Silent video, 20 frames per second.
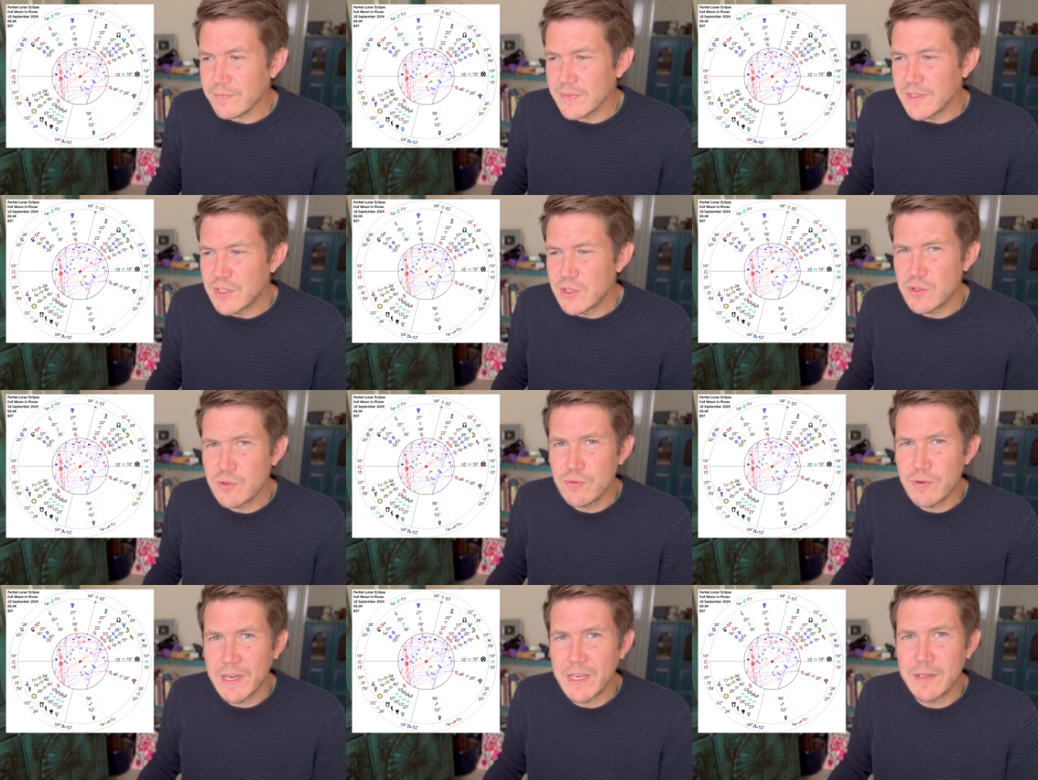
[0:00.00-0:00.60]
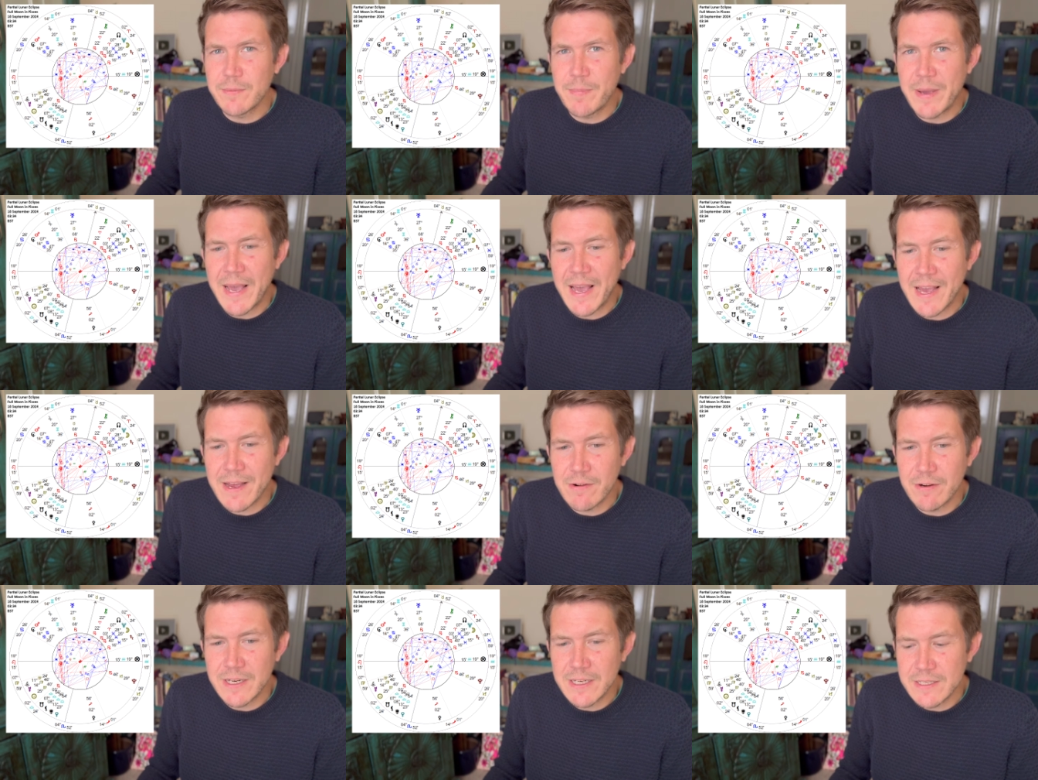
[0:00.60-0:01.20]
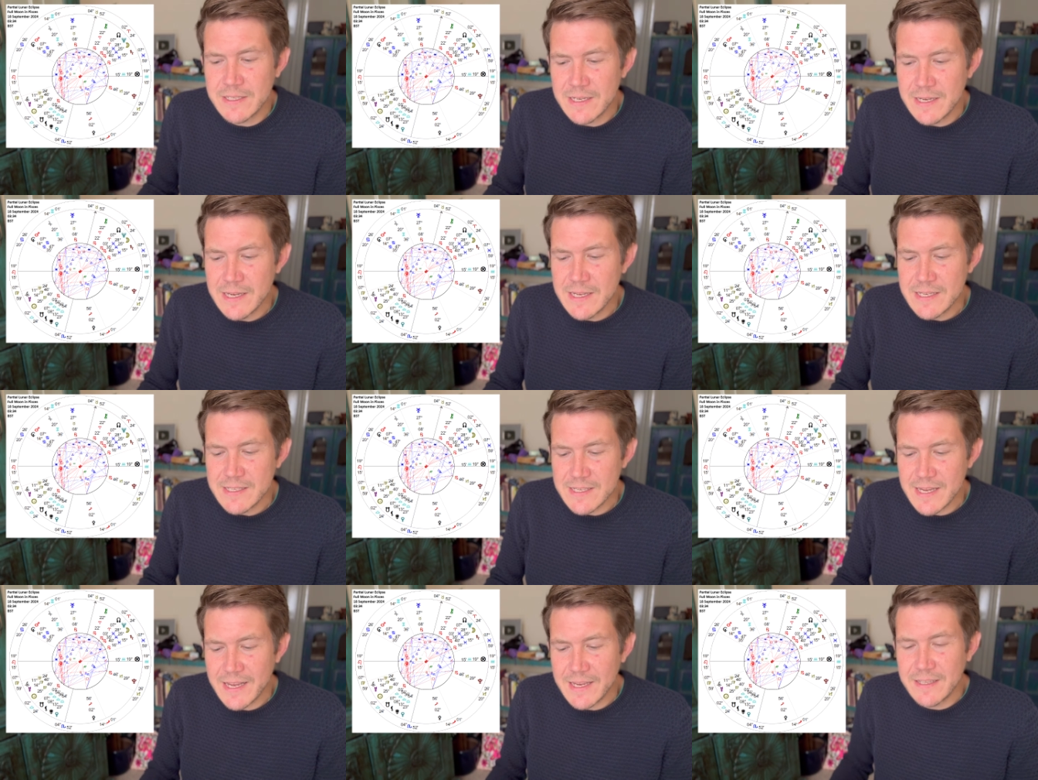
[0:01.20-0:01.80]
strict parent
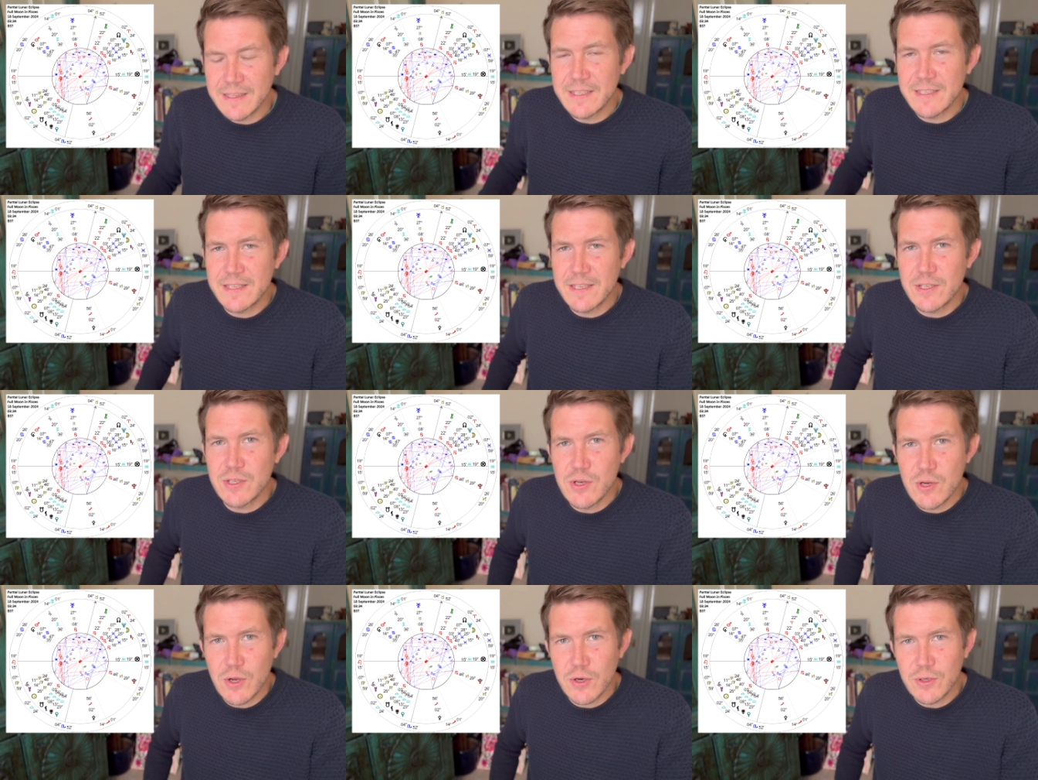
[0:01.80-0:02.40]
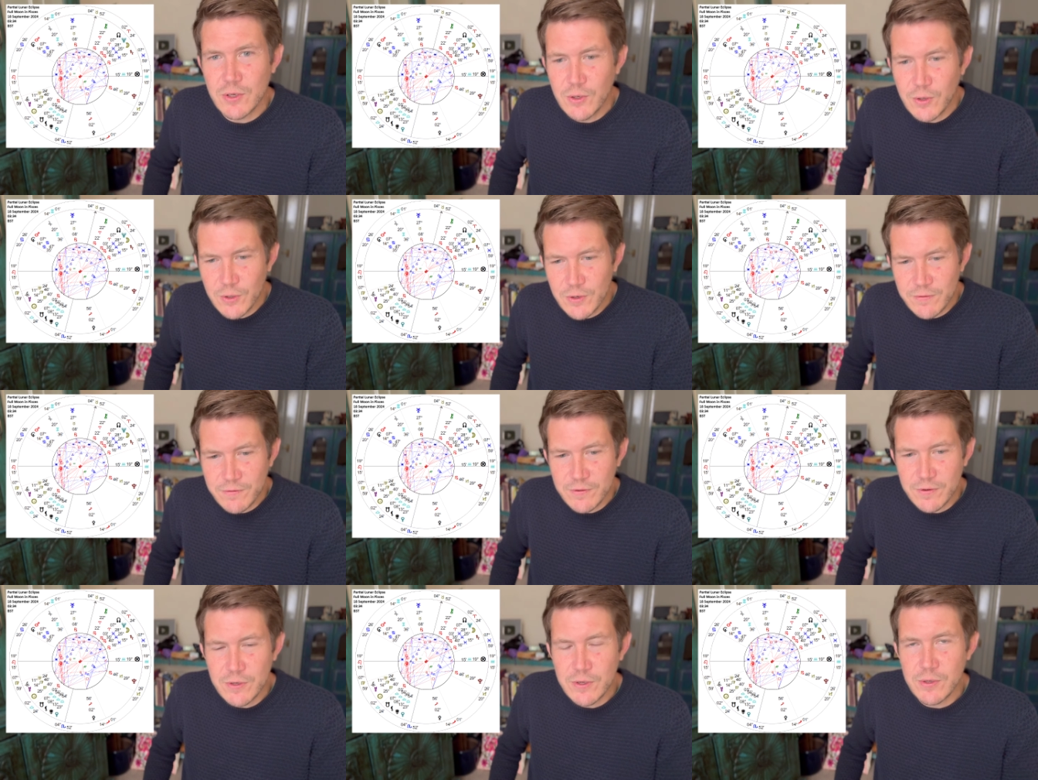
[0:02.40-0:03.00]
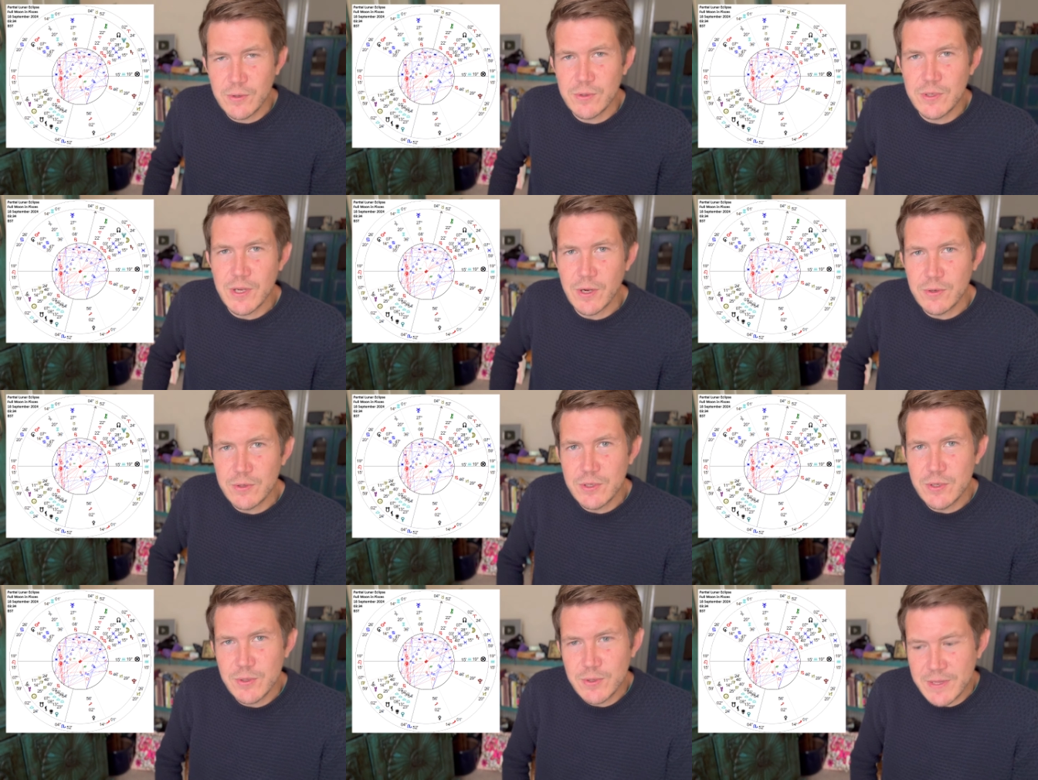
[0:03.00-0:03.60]
saying, this is not good for you,
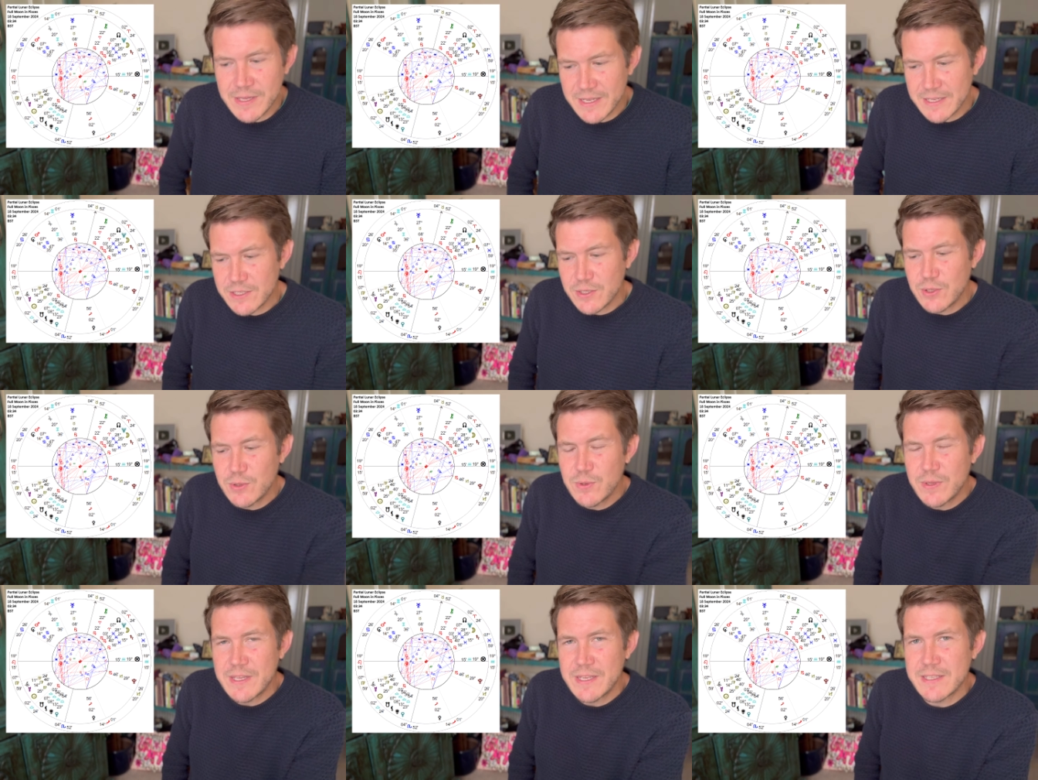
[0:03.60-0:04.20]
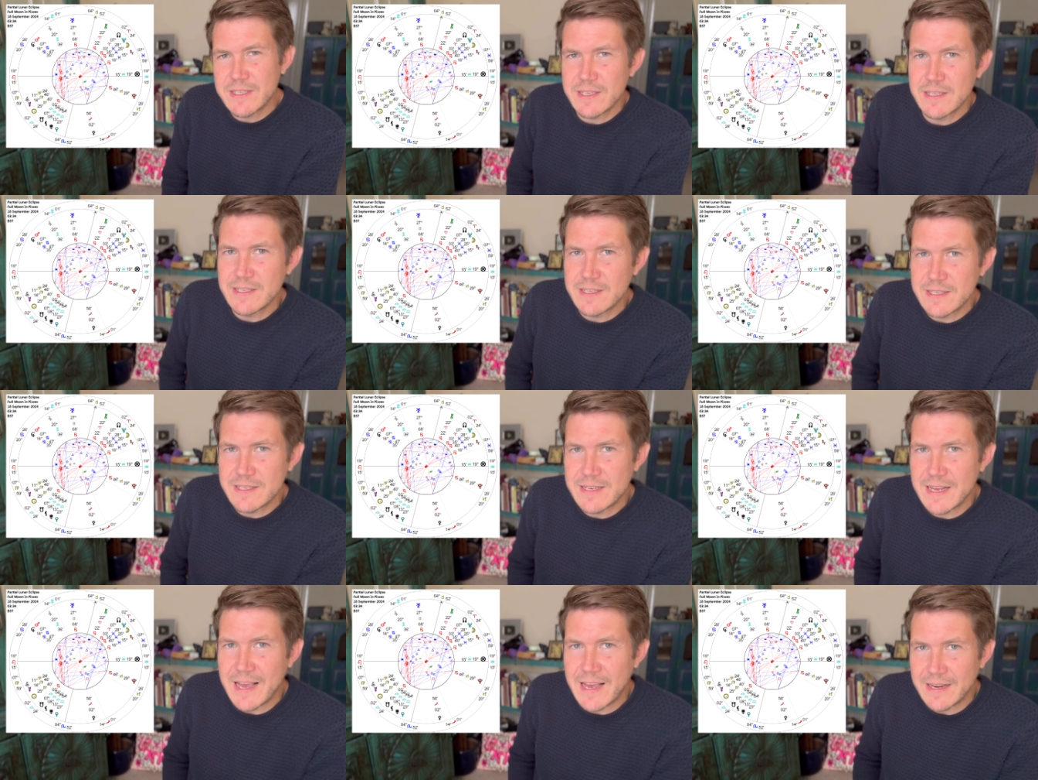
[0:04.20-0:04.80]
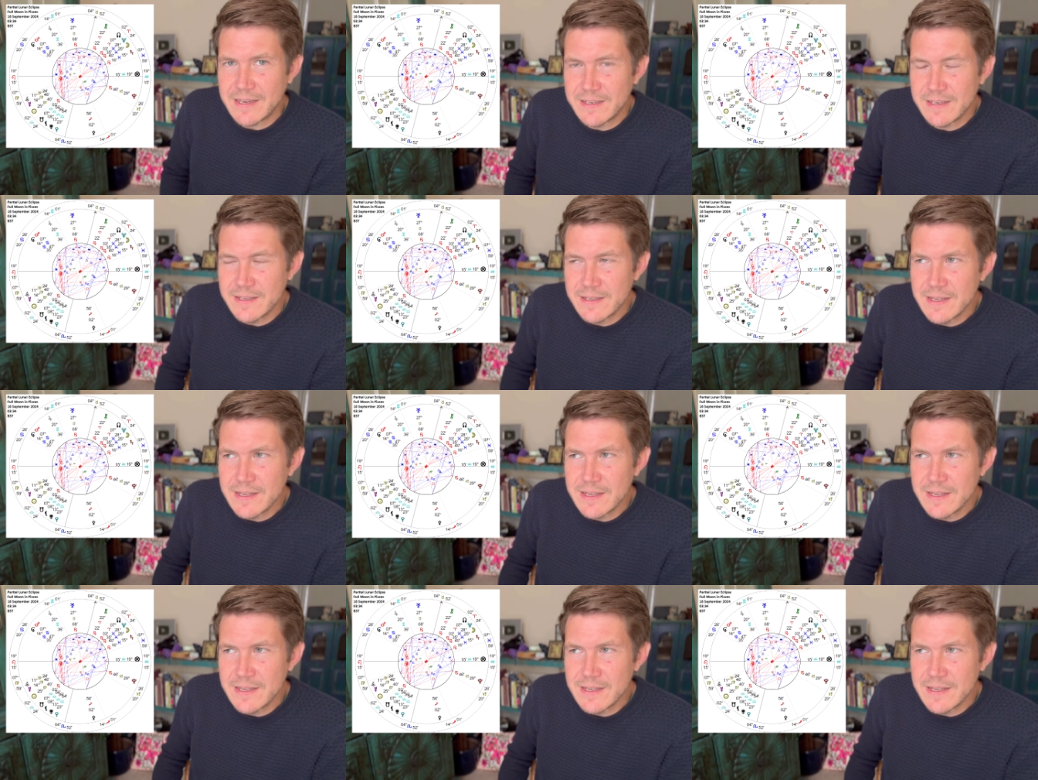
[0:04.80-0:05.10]
don't do this, do this instead.